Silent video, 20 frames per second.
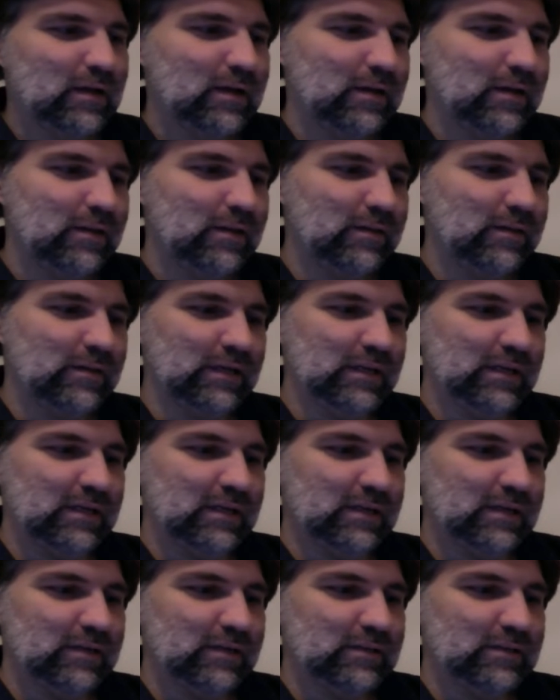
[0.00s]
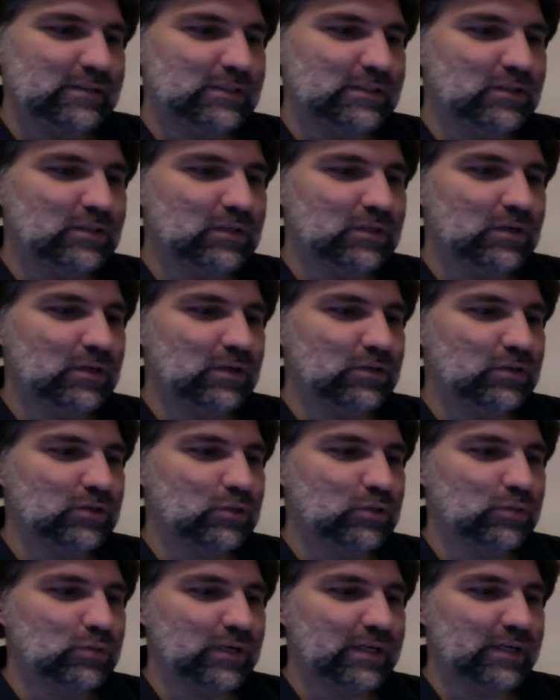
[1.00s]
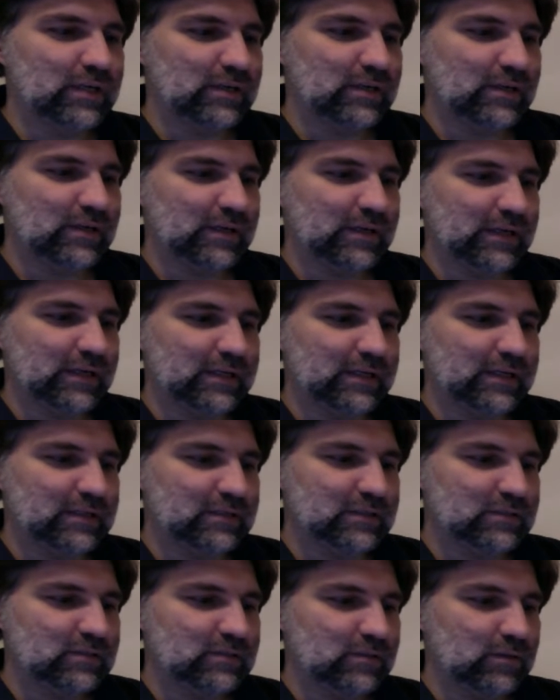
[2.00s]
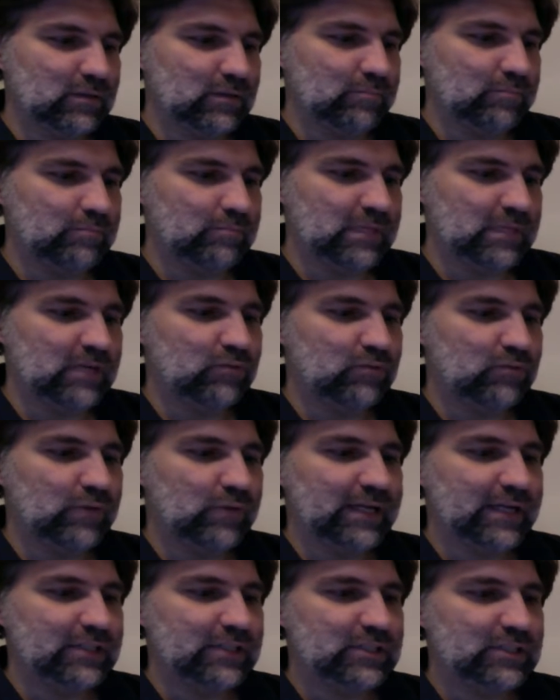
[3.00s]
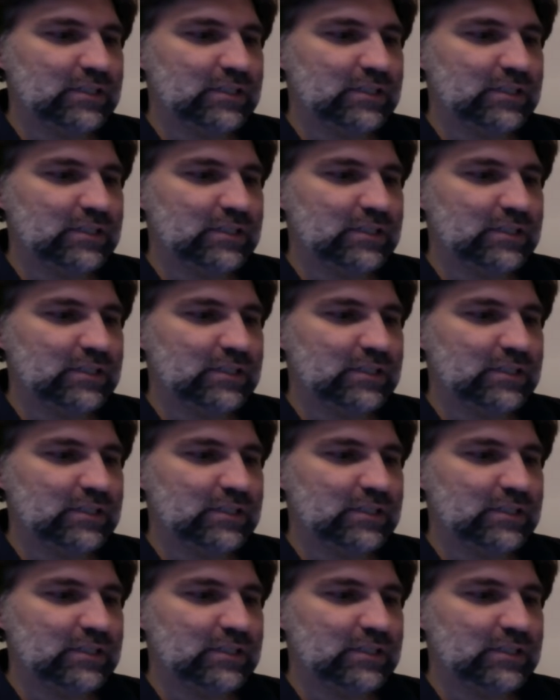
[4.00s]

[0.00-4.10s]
The silicone lubricant is a mid-range